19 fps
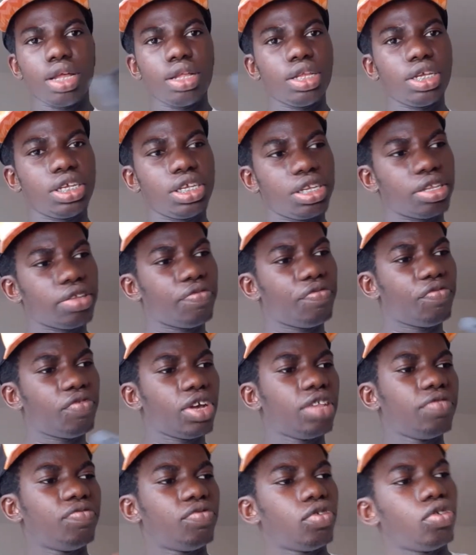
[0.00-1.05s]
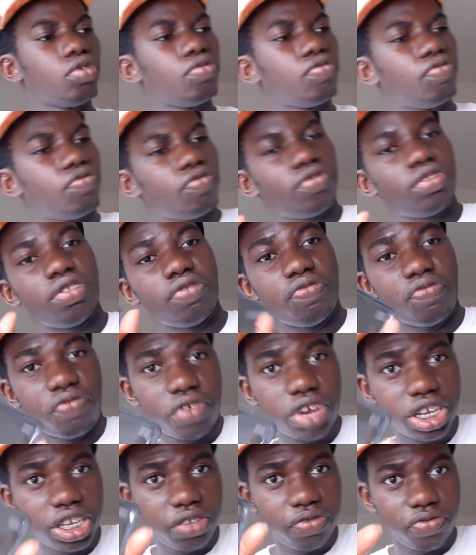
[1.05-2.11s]
This is the
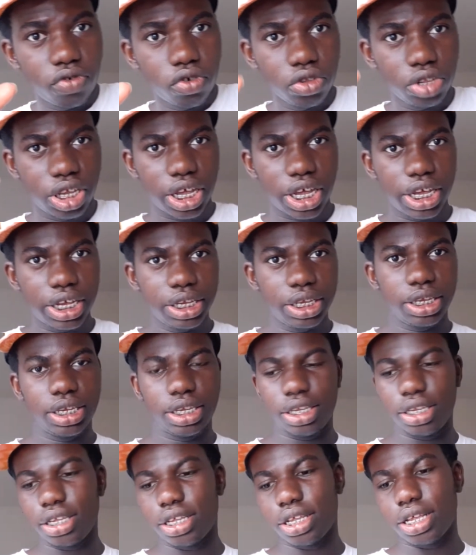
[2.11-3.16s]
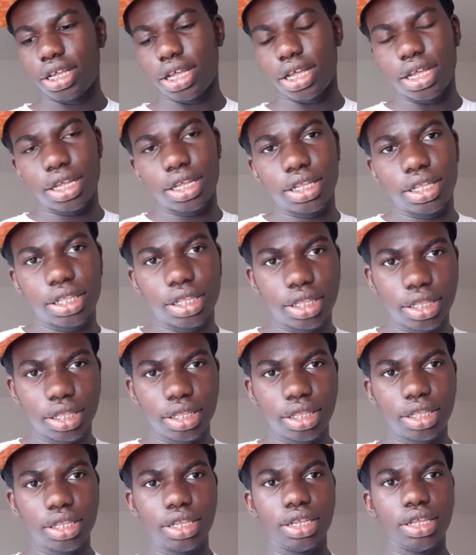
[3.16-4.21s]
first phone case, and
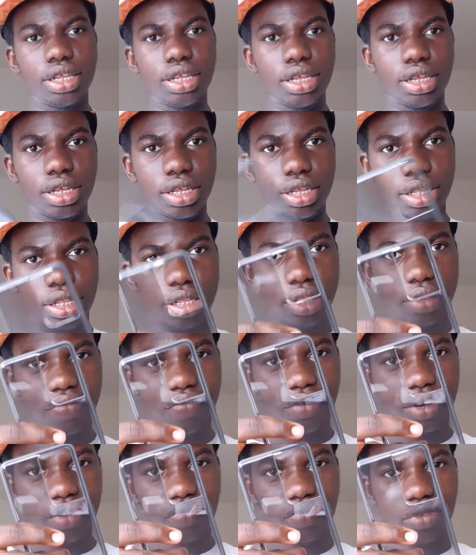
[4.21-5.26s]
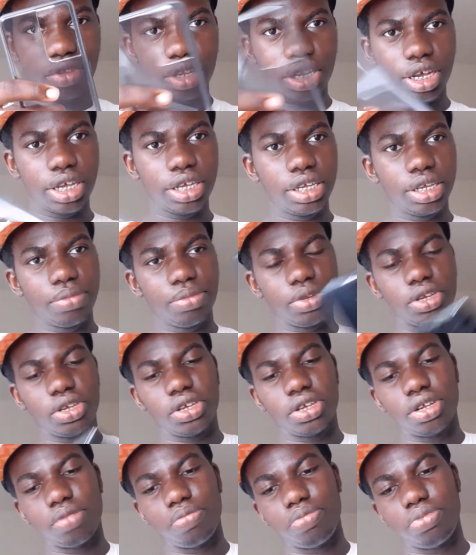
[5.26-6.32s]
first phone case, I'm just
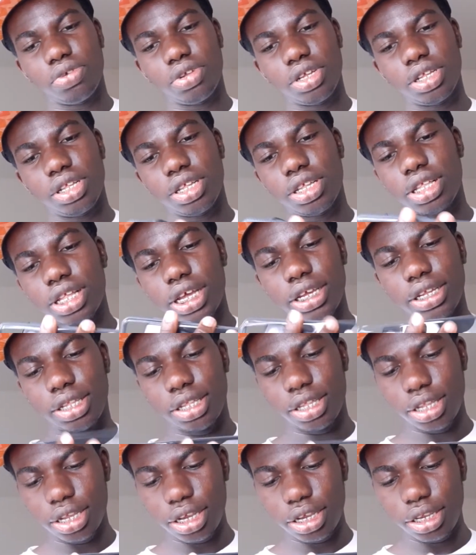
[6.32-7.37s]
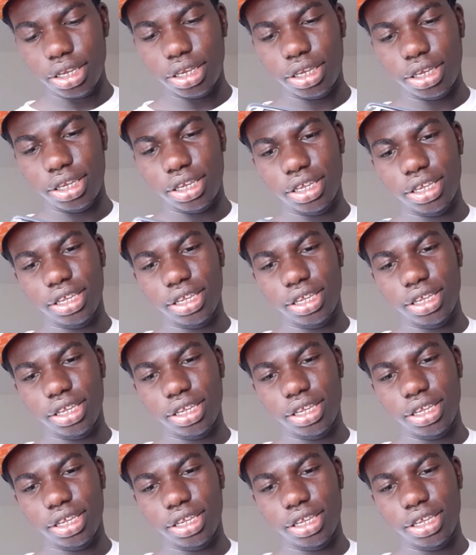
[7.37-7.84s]
gonna put it like this,